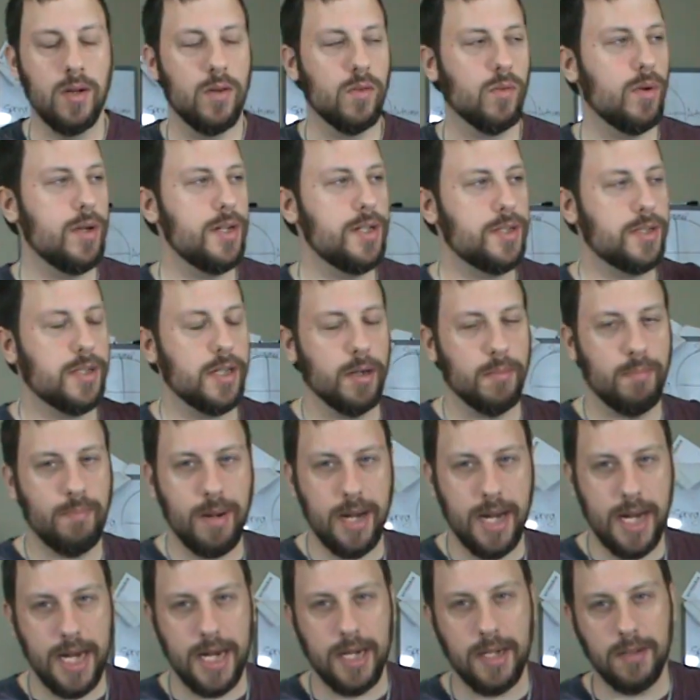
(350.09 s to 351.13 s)
Reach their
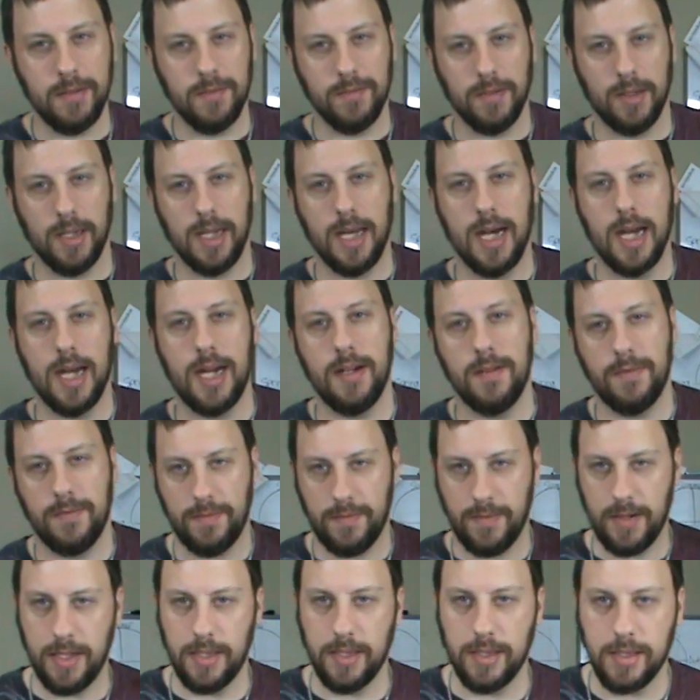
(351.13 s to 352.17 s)
peak of
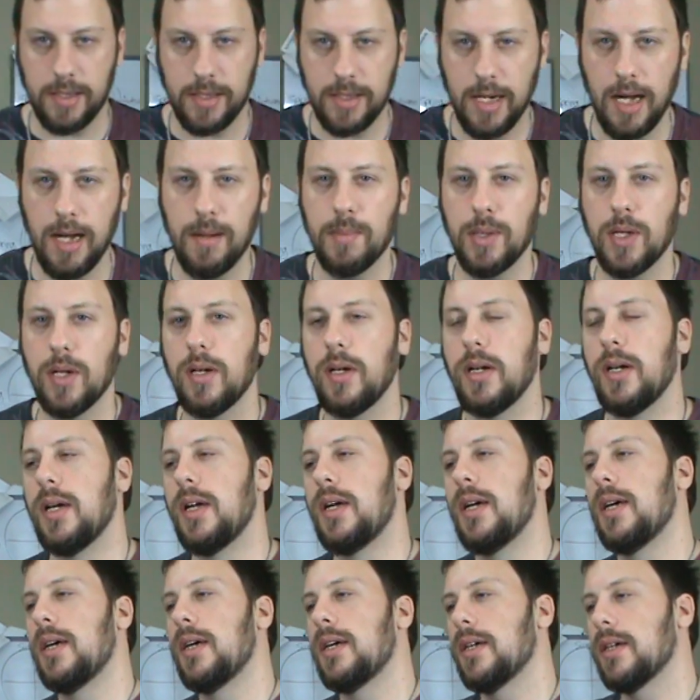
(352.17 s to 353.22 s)
life in the summer,
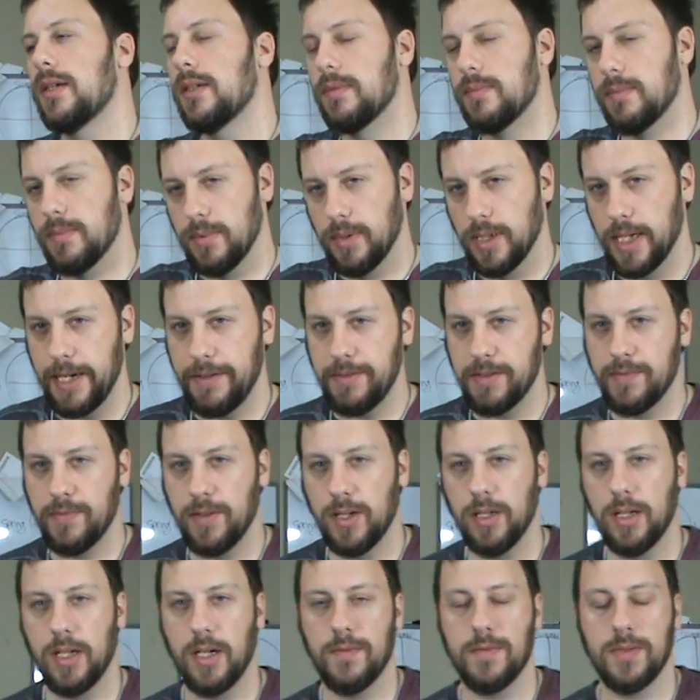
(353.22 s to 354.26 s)
leaves
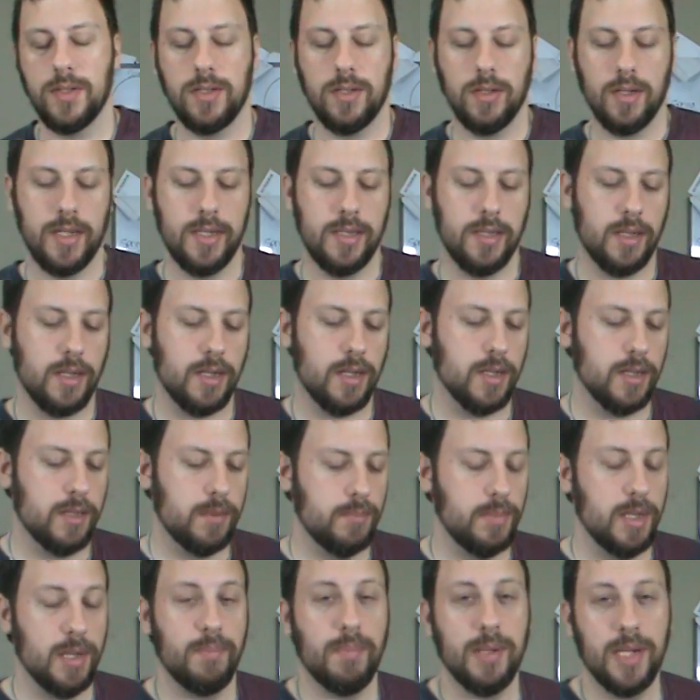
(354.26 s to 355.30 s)
fall off the tree in the
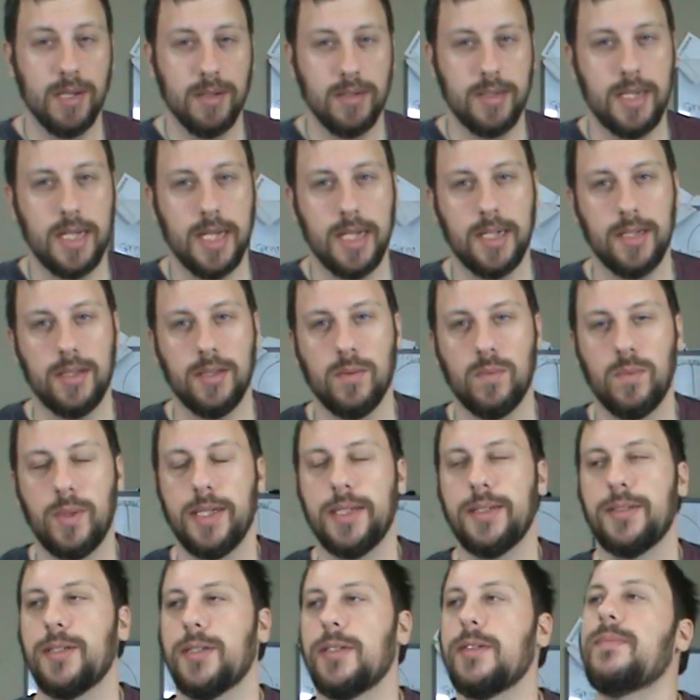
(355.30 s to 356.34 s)
autumn, appear dead in the
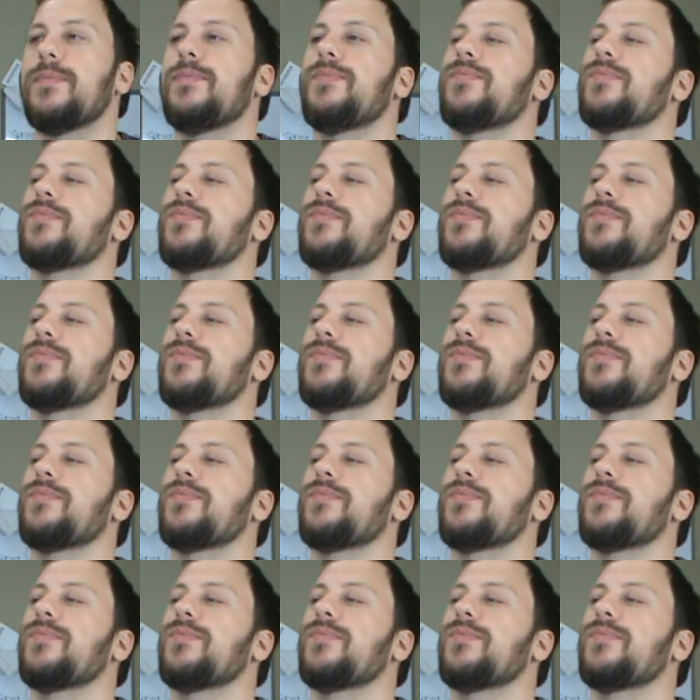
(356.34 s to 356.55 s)
winter.